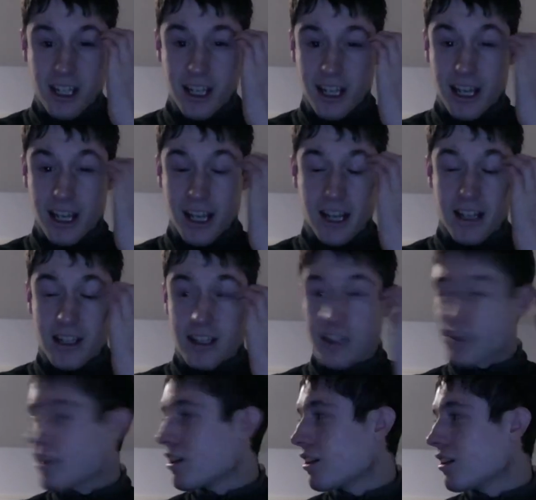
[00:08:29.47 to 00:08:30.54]
And
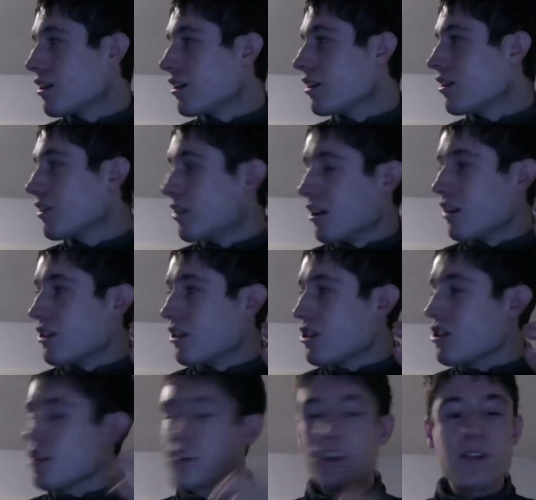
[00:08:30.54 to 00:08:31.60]
this
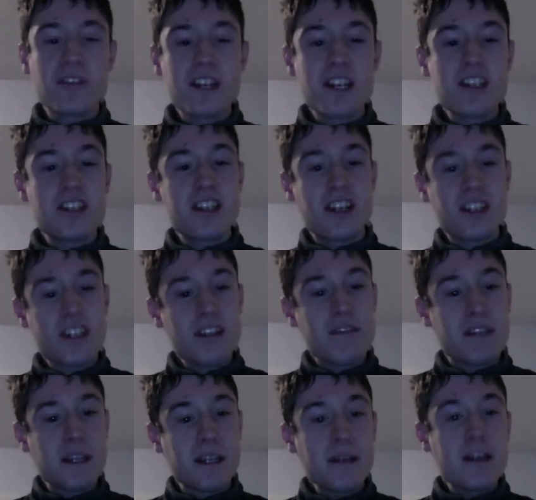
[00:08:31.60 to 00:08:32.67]
is something I see on TV.